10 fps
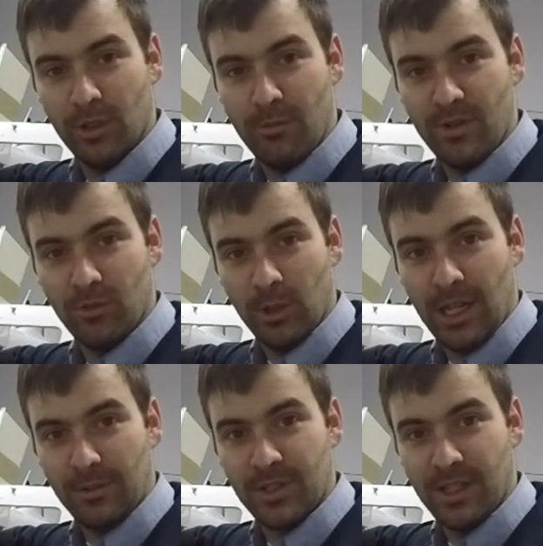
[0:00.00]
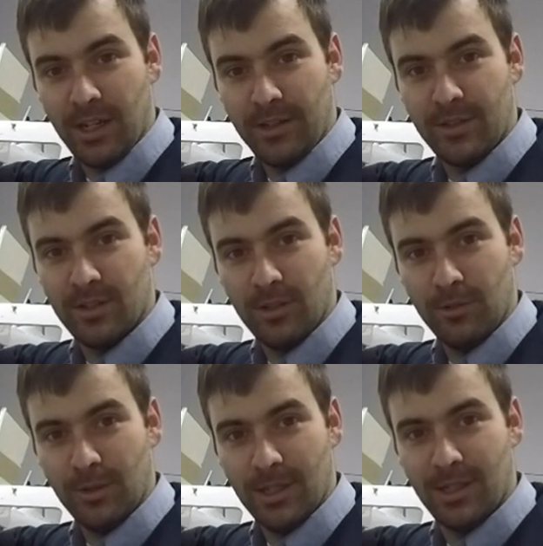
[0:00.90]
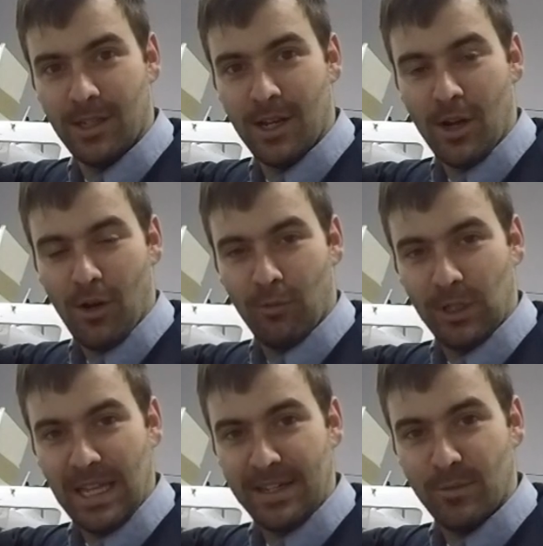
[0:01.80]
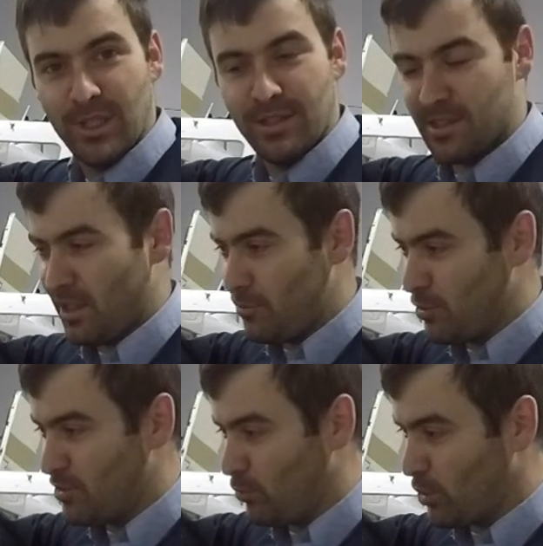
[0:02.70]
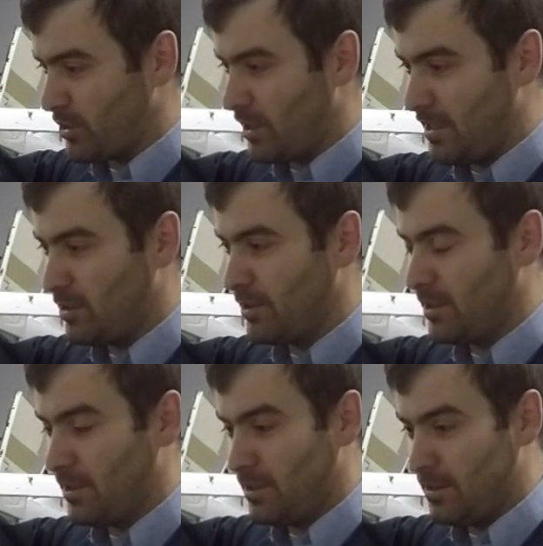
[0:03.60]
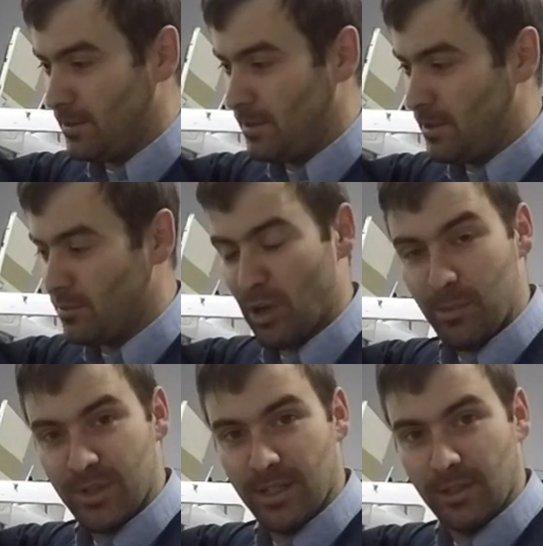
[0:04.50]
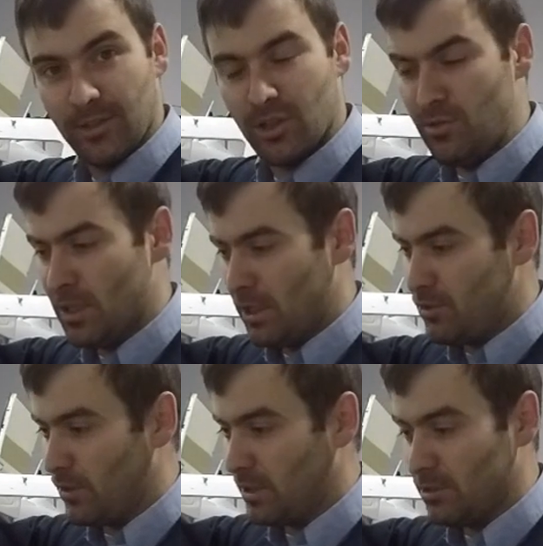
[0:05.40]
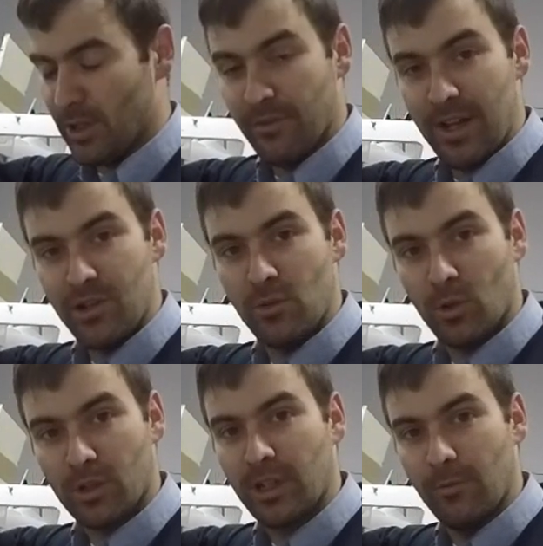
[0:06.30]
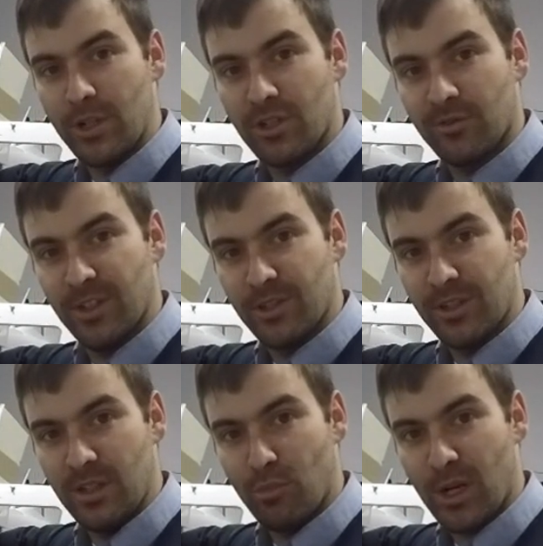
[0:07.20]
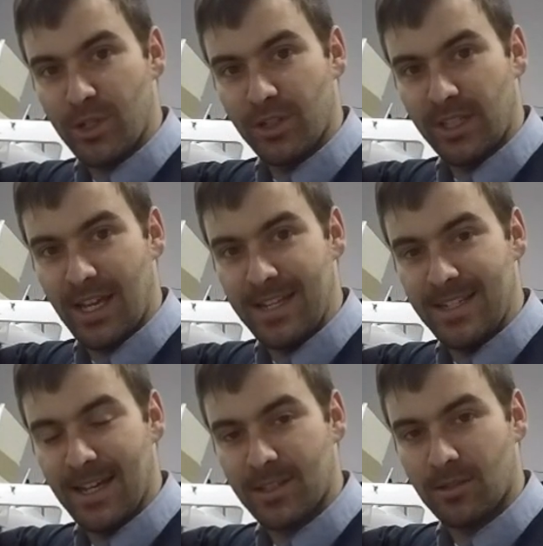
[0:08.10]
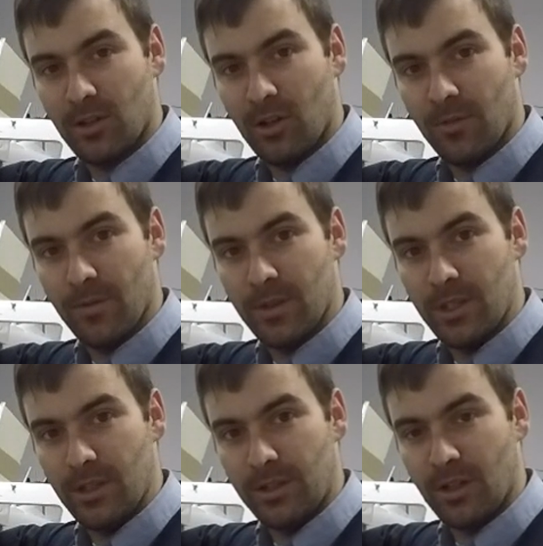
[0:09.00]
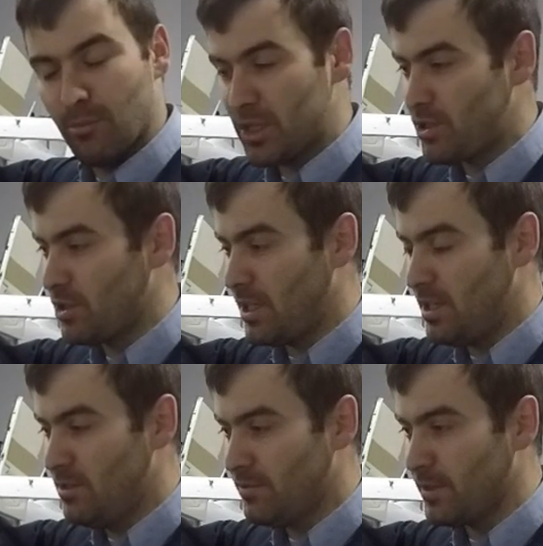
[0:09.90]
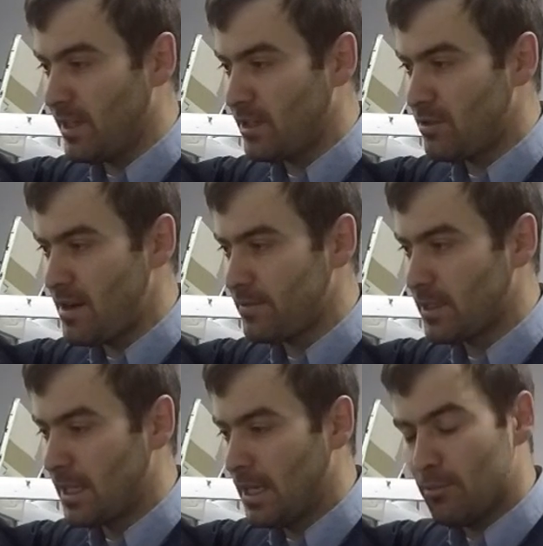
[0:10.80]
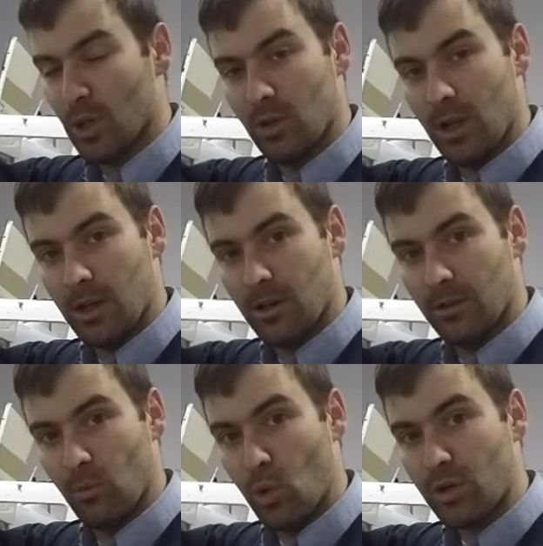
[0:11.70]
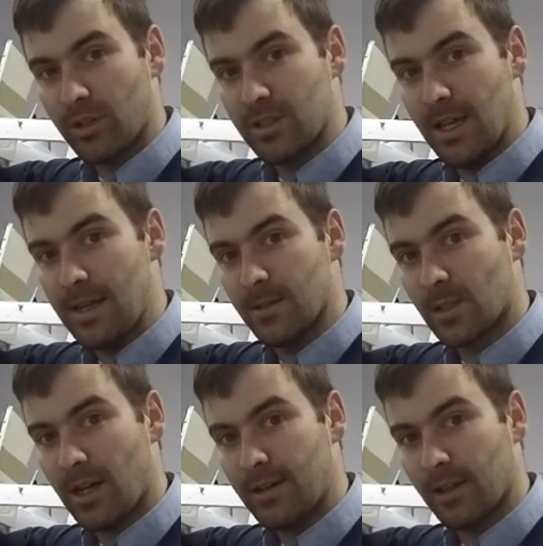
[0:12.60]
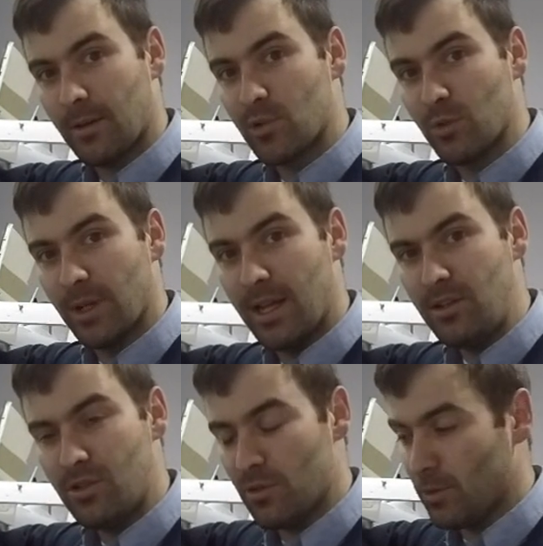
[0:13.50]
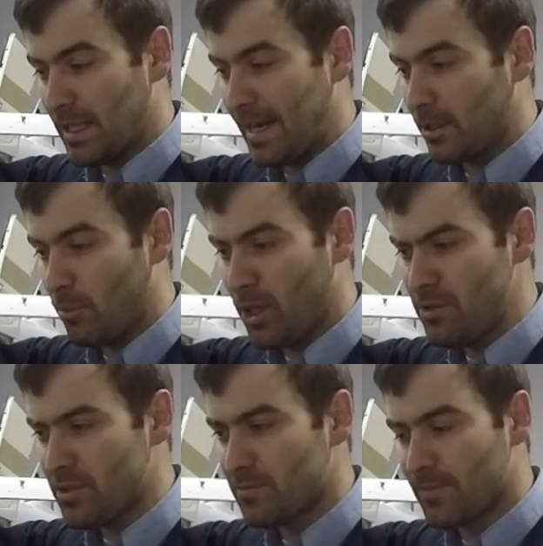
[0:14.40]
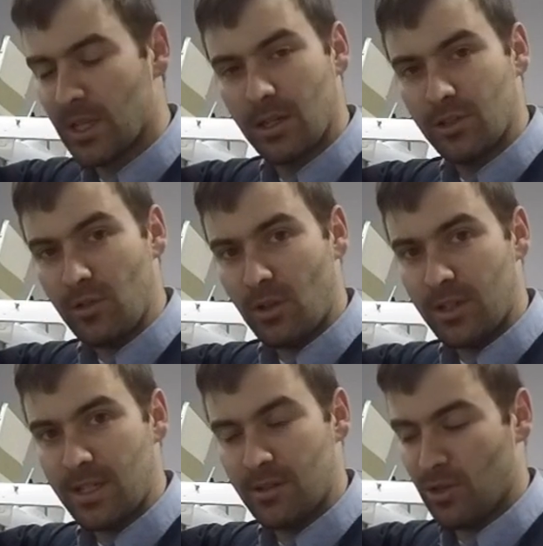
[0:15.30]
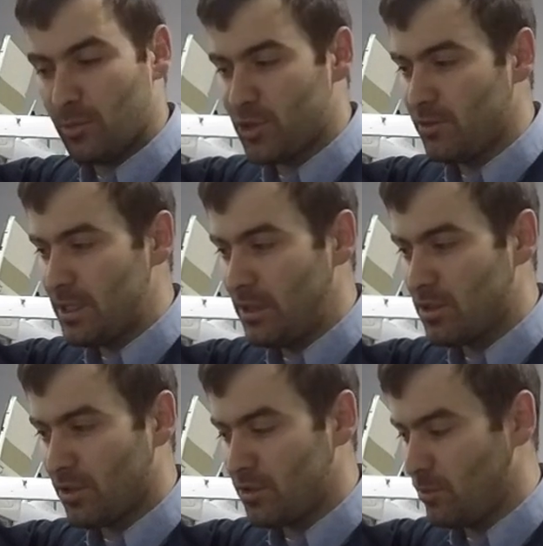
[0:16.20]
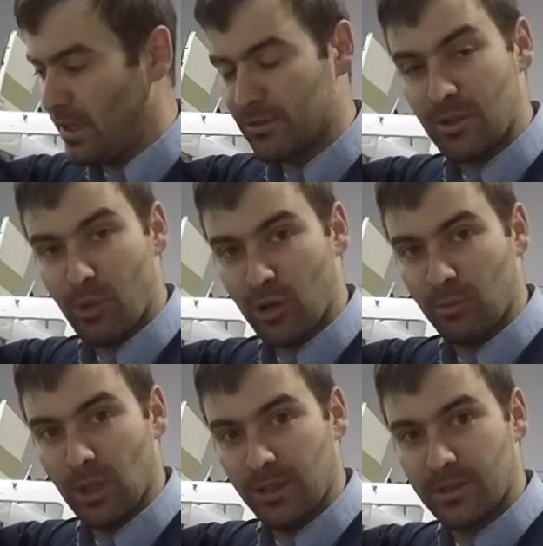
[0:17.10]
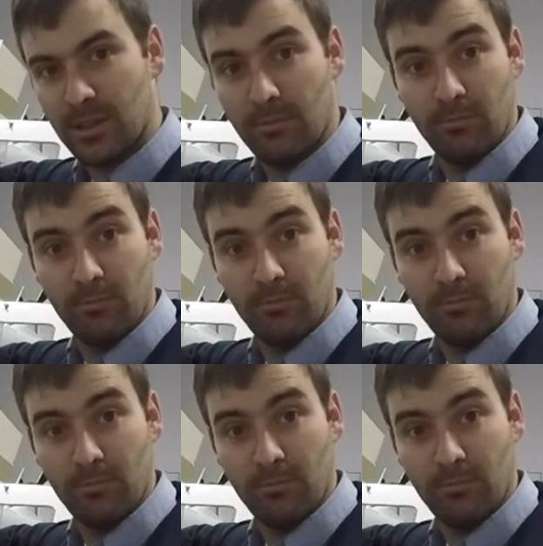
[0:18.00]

and miserable outside, so glad to be inside doing some work today on this Piper Seneca 2, doing a little bit of engine work, and we just finished the pressure decay test on the combustion heater for the aircraft. But our work today has kind of come to an end due to a lack of parts, so I thought I'd take this opportunity to talk to you about spark plugs,